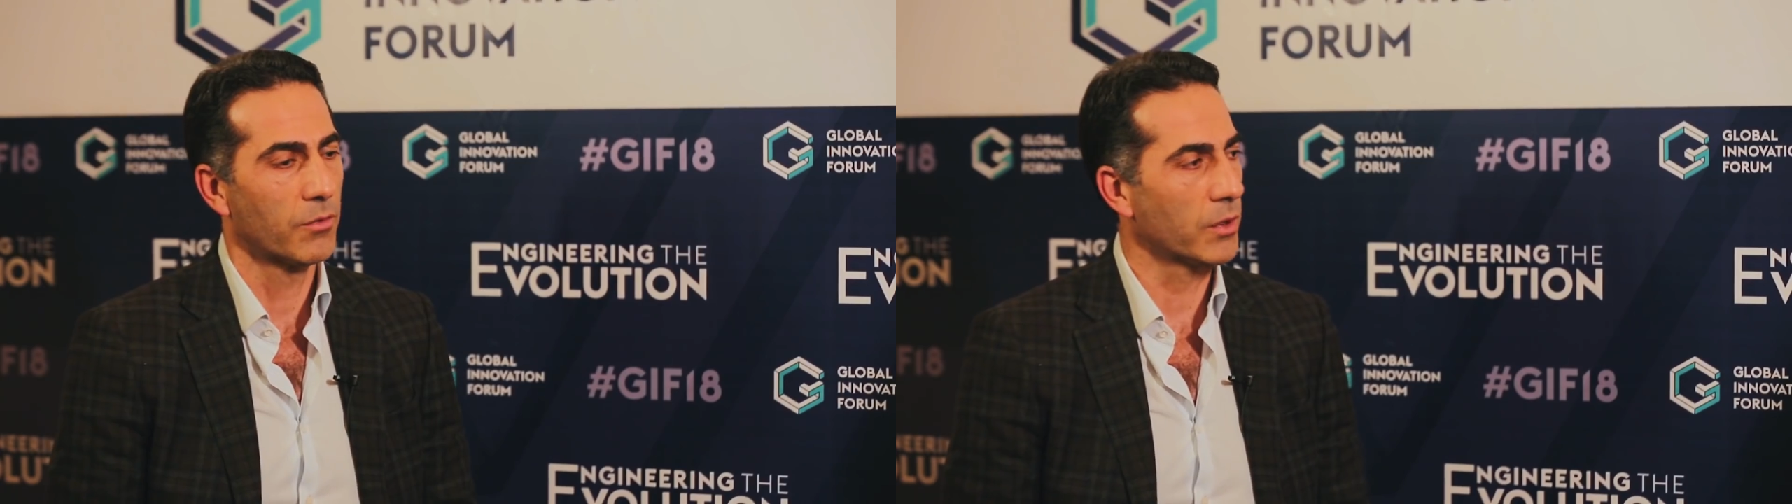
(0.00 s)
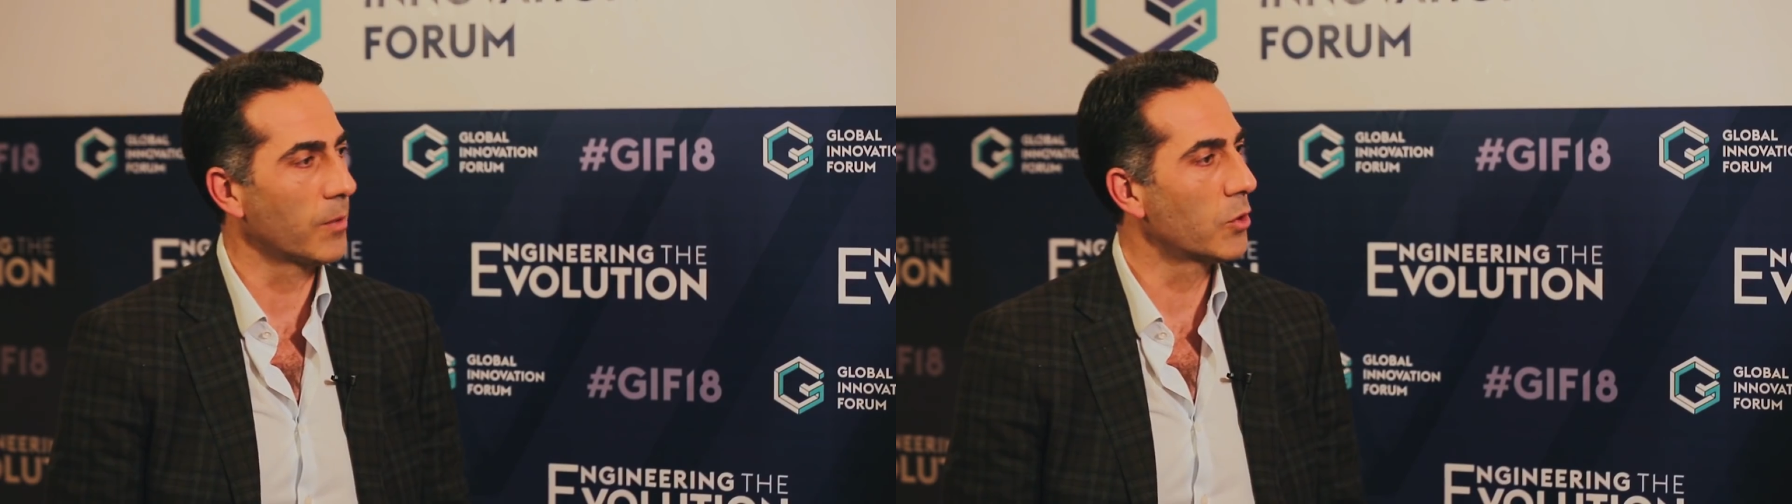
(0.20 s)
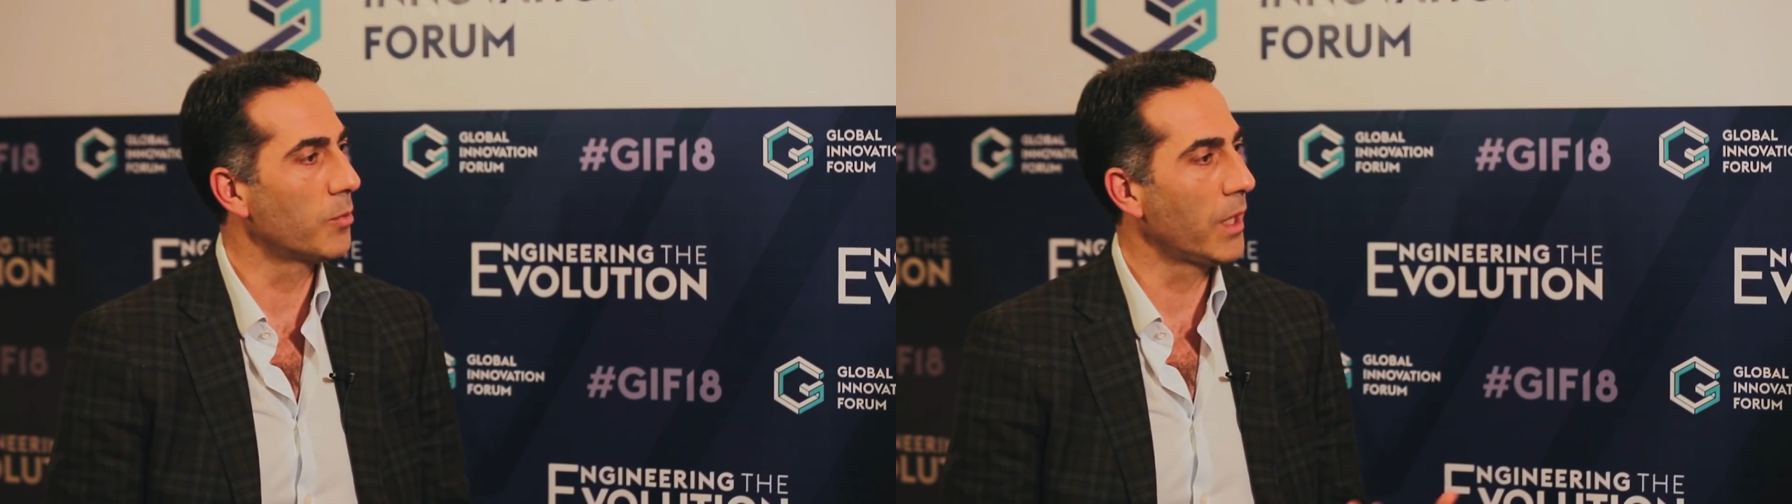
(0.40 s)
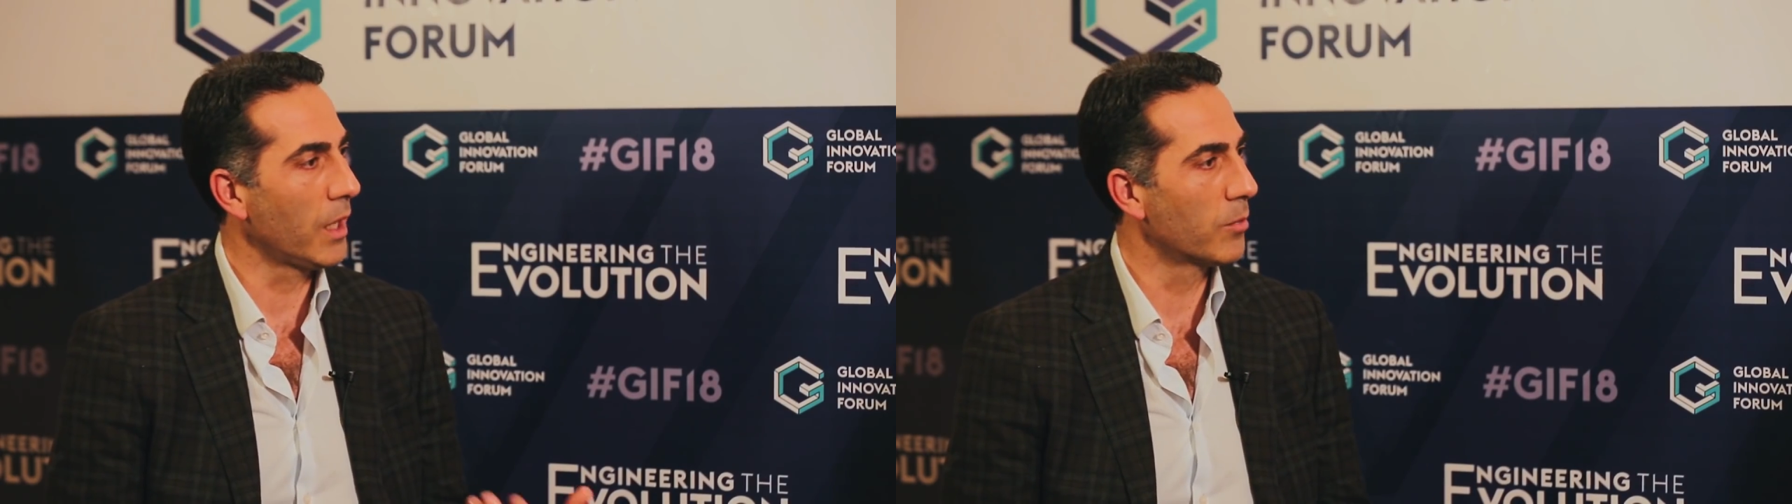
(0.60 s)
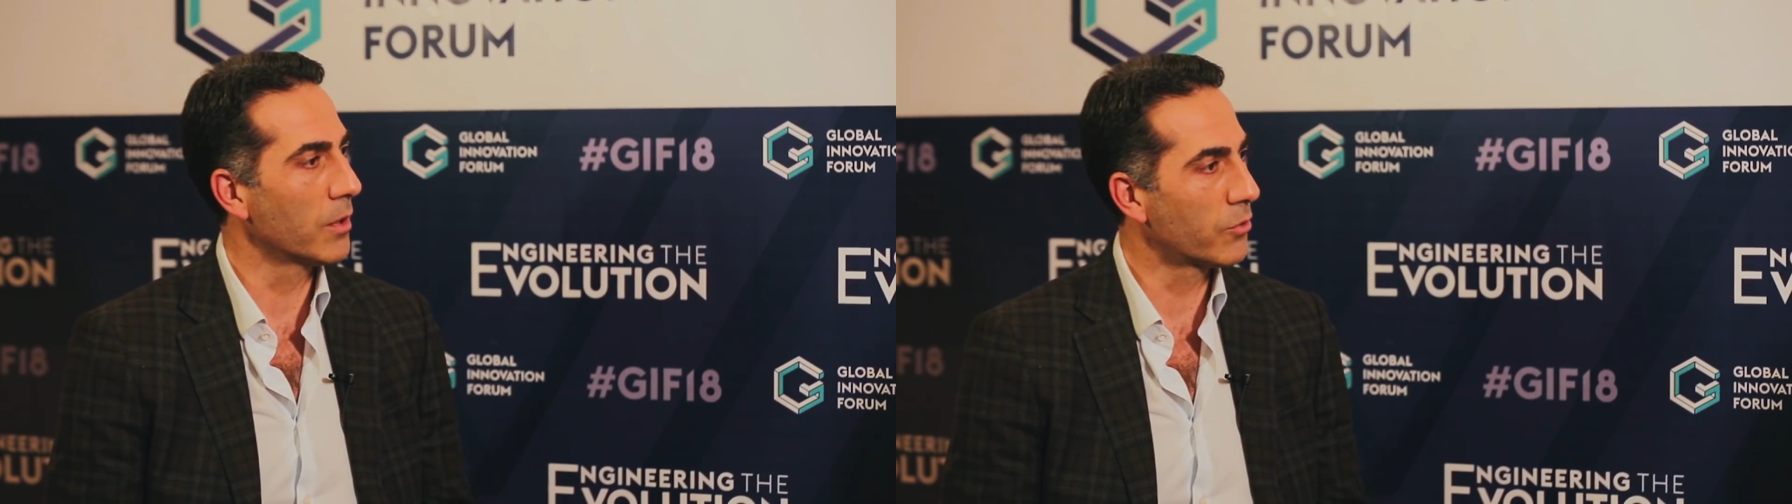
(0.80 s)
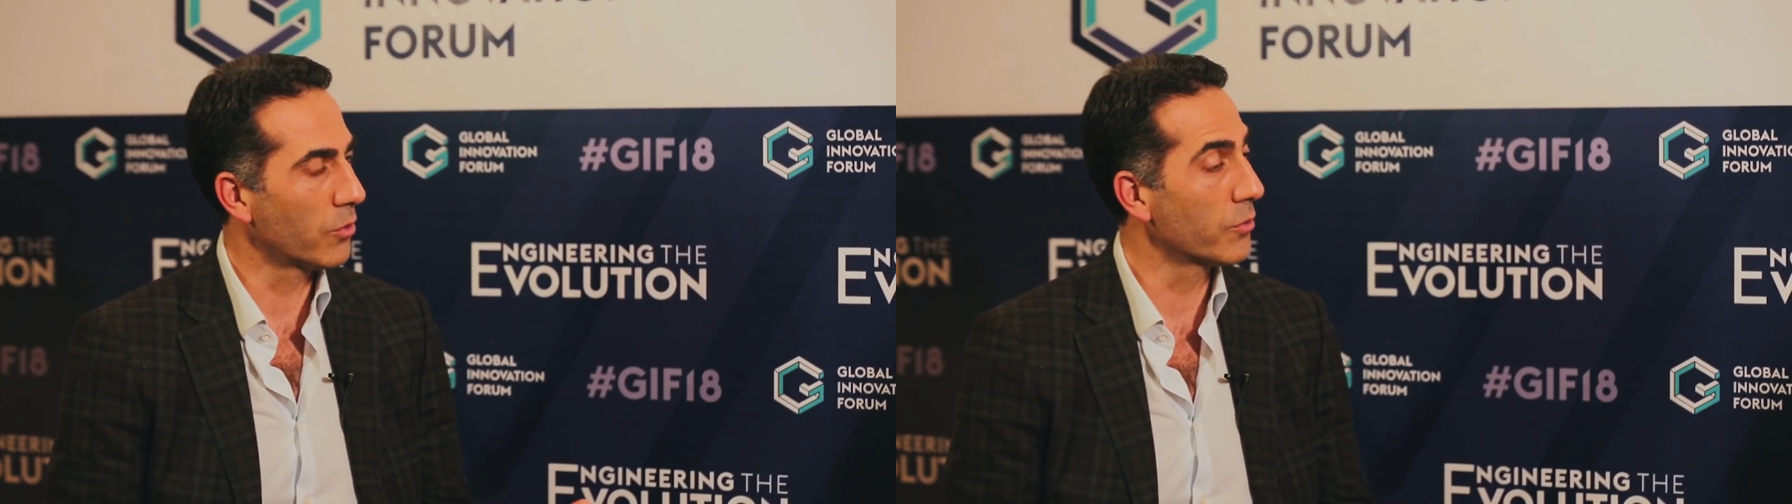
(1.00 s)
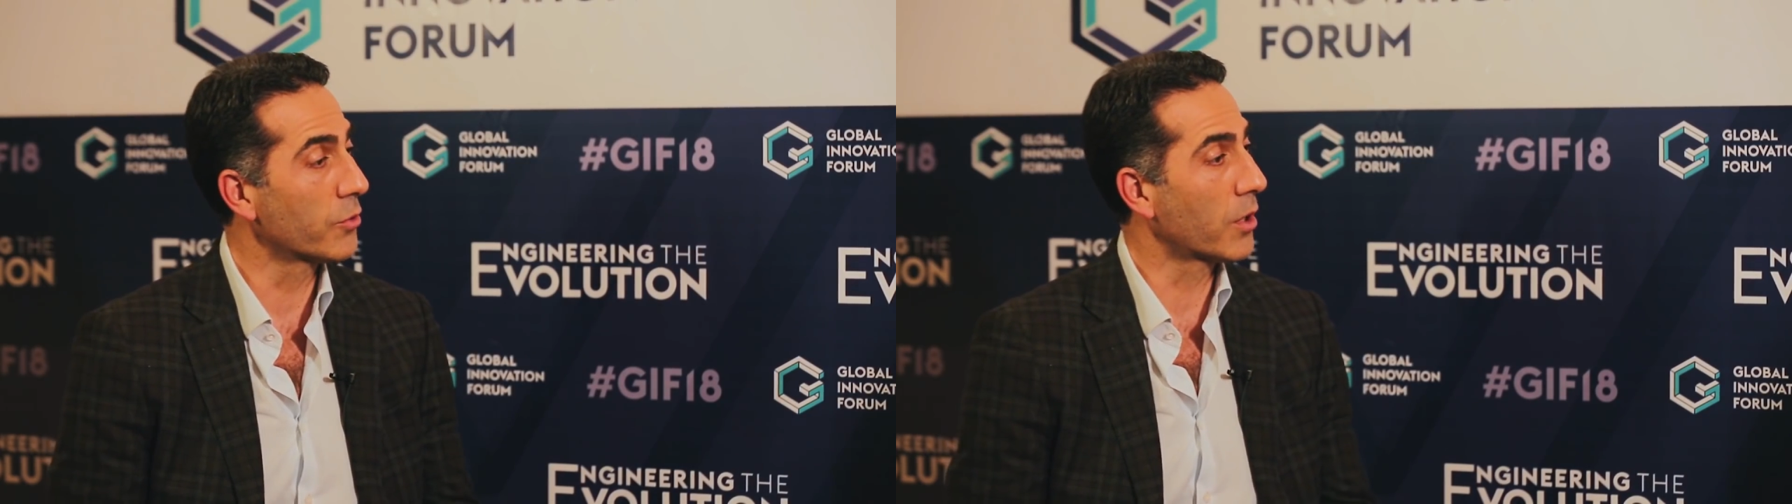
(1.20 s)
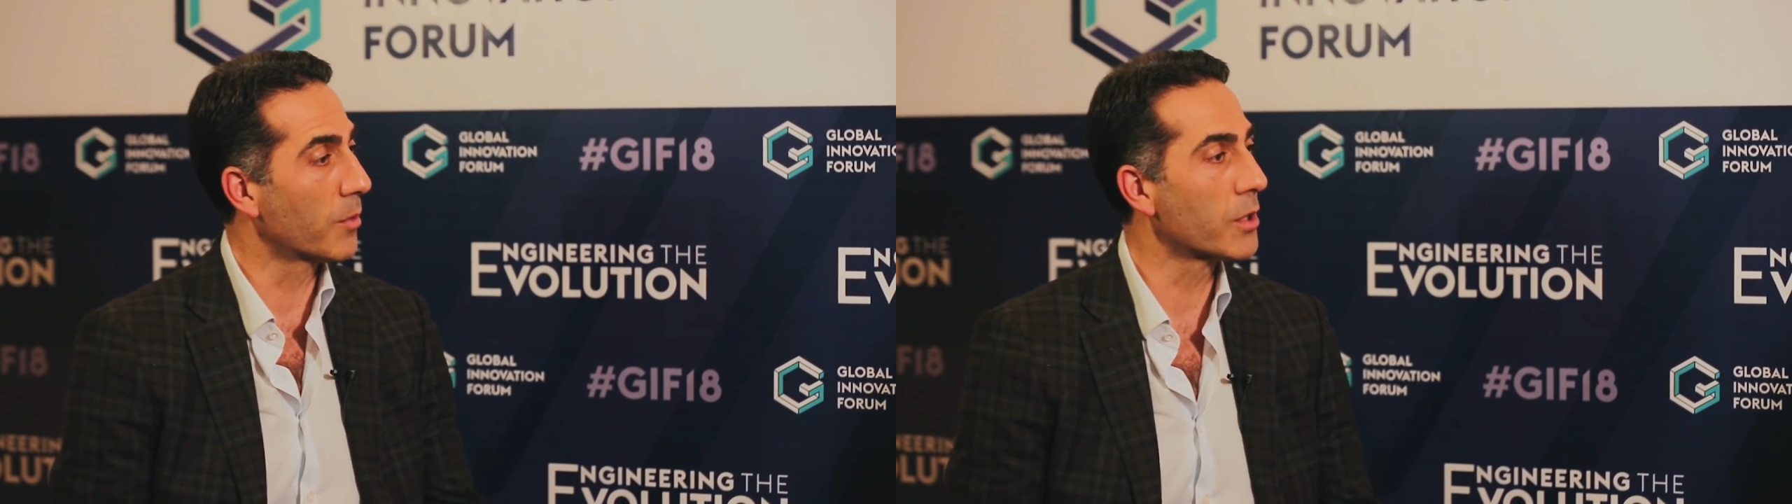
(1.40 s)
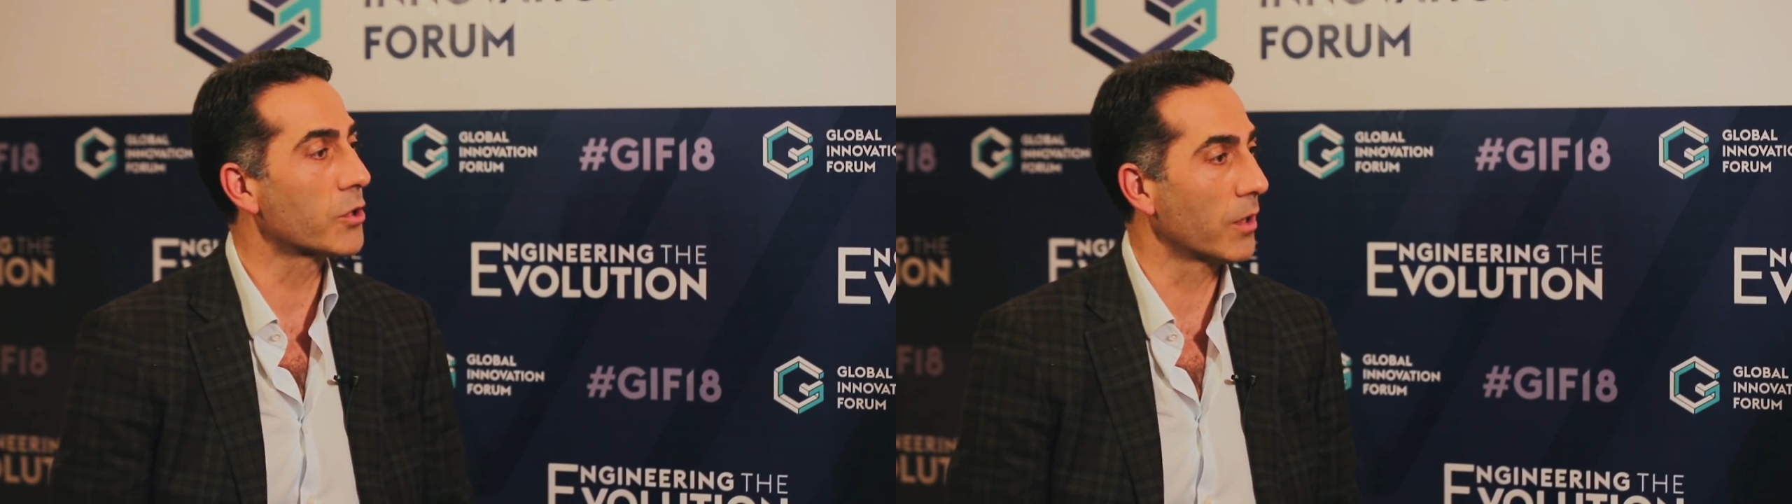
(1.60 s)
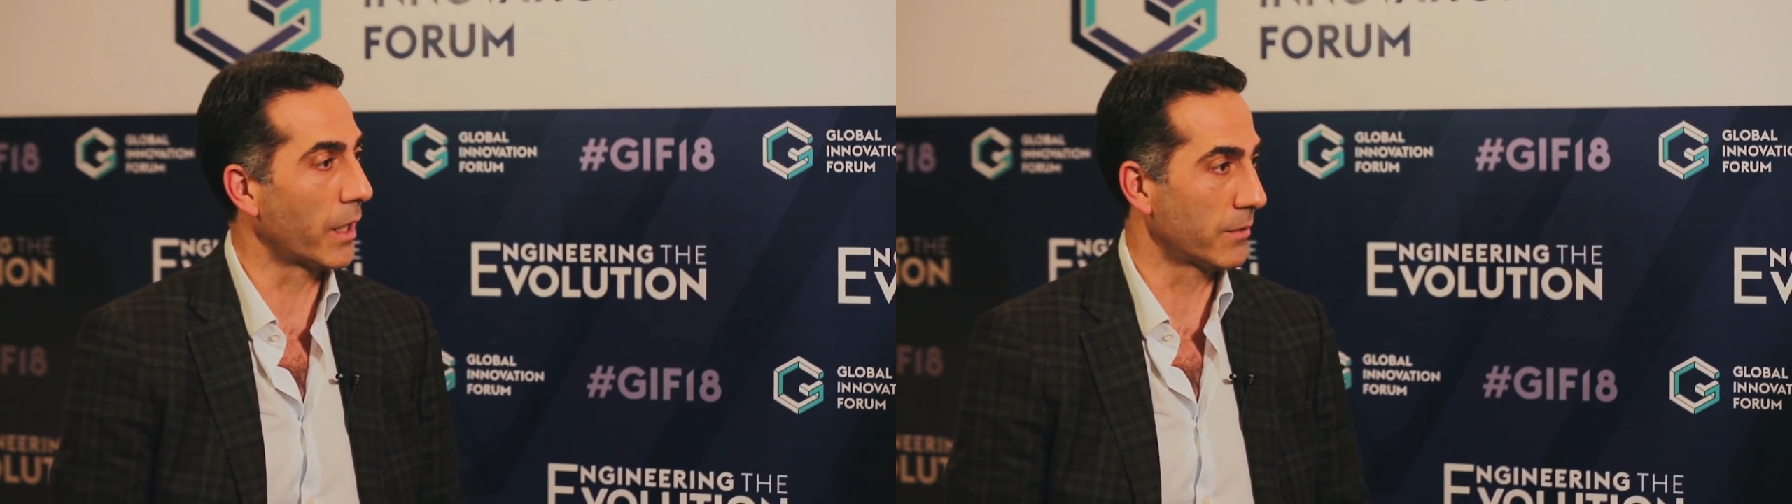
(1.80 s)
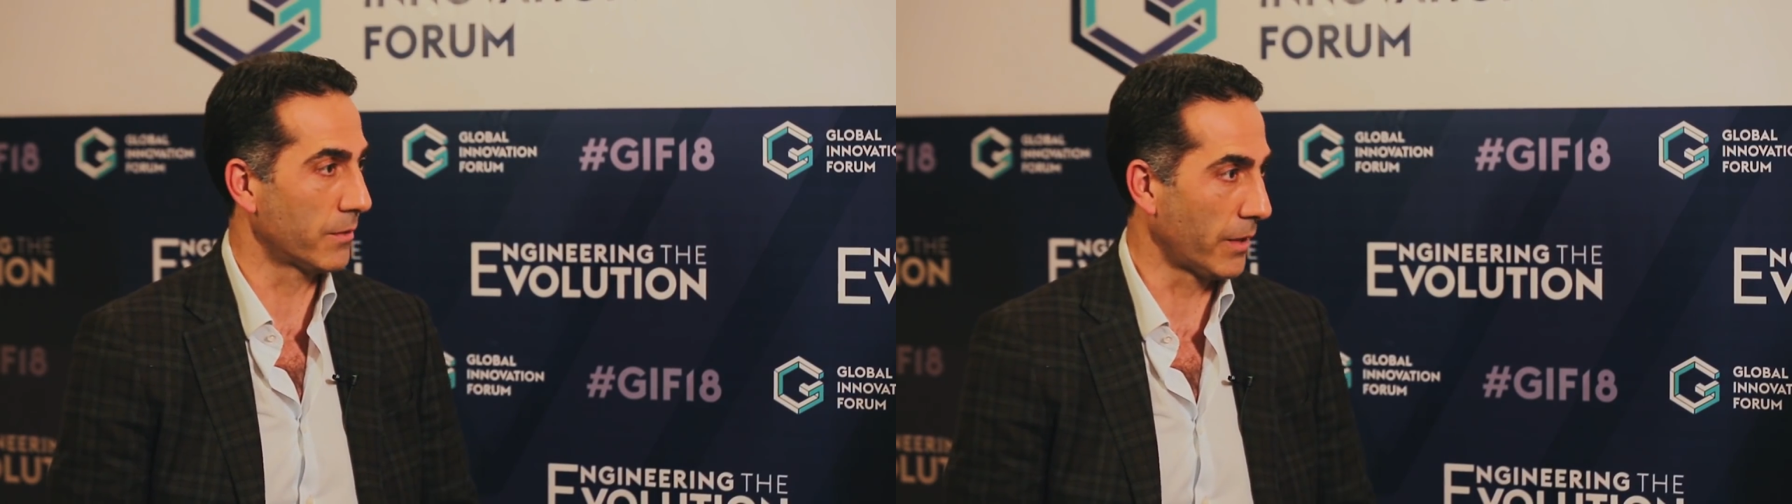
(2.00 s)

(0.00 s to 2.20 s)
for them to be able to also commercialize